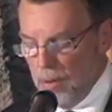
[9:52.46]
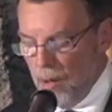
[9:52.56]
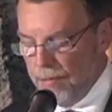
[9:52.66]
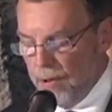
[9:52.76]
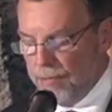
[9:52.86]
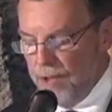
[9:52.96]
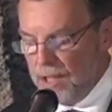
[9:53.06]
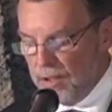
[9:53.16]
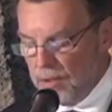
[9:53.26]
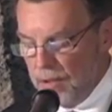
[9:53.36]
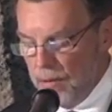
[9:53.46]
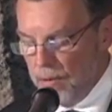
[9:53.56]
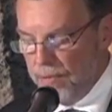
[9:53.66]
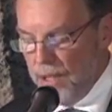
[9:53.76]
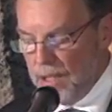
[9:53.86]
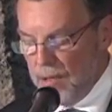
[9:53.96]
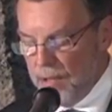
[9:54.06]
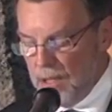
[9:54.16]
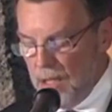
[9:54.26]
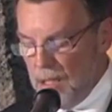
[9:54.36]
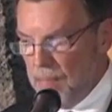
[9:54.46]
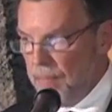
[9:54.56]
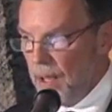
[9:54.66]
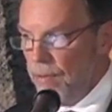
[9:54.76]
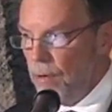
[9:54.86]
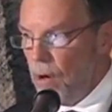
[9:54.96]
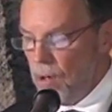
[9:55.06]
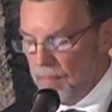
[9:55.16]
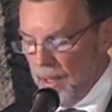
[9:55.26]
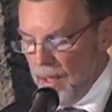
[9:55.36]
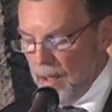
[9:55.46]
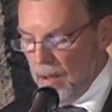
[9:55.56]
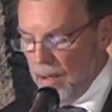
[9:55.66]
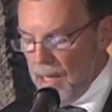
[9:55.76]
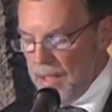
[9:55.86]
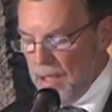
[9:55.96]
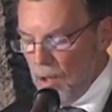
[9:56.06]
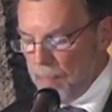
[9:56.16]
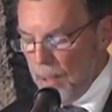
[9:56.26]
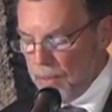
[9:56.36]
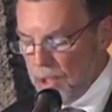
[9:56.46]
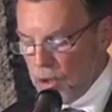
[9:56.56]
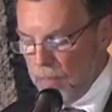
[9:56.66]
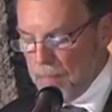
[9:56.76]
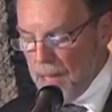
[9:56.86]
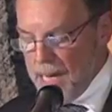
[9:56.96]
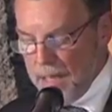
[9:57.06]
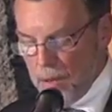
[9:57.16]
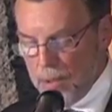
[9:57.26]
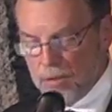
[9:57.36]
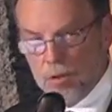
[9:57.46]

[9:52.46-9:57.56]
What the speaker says: of fictivity for any operation made with a